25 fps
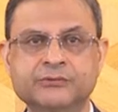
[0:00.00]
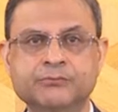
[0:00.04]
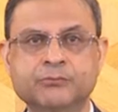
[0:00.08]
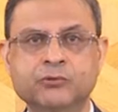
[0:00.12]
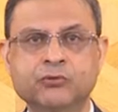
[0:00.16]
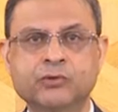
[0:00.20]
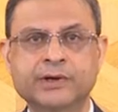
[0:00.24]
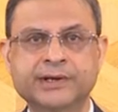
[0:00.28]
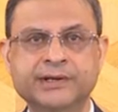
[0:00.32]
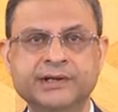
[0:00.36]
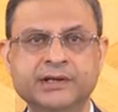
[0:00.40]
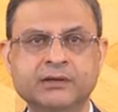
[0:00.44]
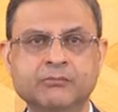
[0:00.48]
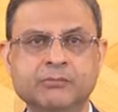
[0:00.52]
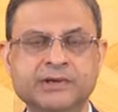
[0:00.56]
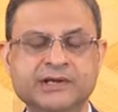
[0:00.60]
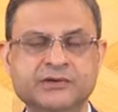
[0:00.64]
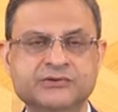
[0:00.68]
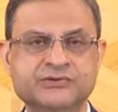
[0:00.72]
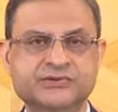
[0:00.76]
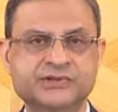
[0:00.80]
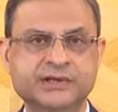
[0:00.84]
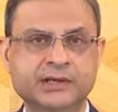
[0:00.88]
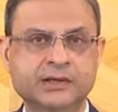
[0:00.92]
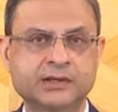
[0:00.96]
providing
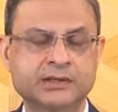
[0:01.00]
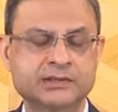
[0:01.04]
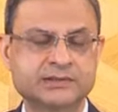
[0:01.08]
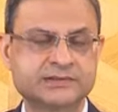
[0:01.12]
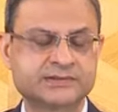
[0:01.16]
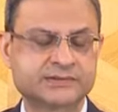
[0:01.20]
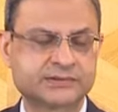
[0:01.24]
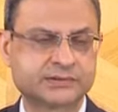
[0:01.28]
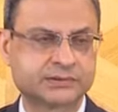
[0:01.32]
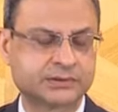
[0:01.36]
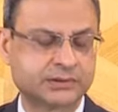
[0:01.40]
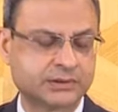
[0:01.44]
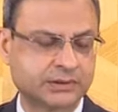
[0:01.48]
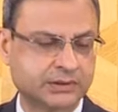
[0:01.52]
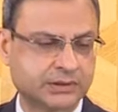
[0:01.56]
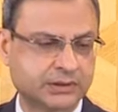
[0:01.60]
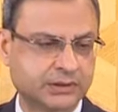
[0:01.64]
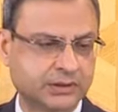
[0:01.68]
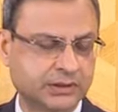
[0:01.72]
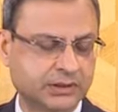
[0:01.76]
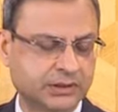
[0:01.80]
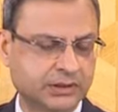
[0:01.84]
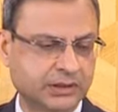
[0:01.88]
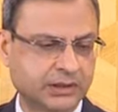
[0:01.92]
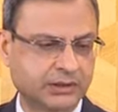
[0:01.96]
mixed signals.
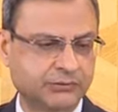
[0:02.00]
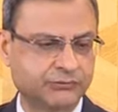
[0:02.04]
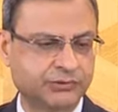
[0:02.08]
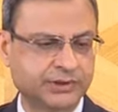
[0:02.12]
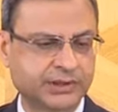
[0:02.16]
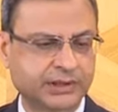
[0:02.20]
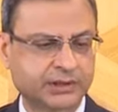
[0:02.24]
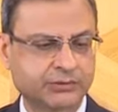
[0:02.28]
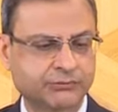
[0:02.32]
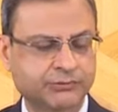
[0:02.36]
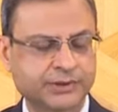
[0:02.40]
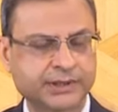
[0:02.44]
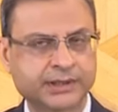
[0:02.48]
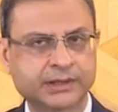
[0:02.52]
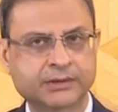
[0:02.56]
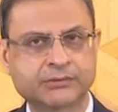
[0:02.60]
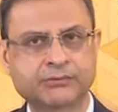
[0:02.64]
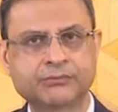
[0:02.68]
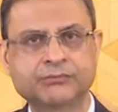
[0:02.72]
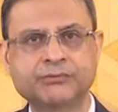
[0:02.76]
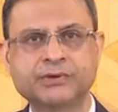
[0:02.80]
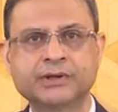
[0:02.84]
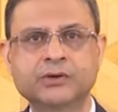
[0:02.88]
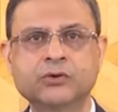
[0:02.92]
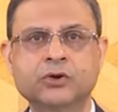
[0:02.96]
And we are aware
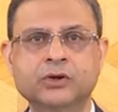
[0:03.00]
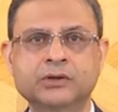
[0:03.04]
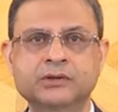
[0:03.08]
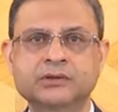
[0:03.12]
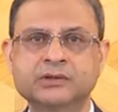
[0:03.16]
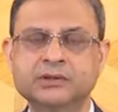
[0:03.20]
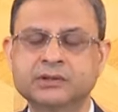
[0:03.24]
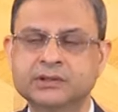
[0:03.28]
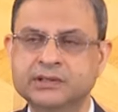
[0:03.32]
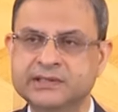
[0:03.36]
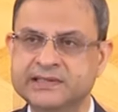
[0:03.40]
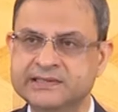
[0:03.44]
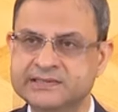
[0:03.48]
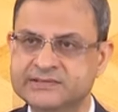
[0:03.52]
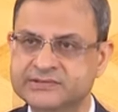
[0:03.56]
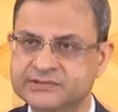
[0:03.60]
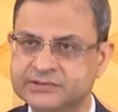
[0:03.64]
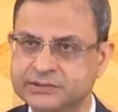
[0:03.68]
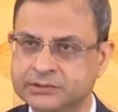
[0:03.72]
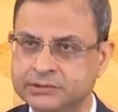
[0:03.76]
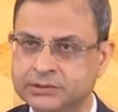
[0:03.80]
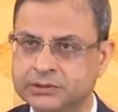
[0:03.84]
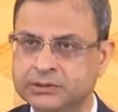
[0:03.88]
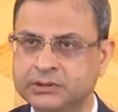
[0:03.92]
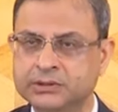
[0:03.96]
we got the
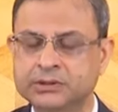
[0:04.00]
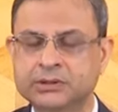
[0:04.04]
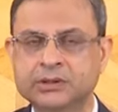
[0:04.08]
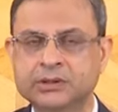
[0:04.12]
Nielsen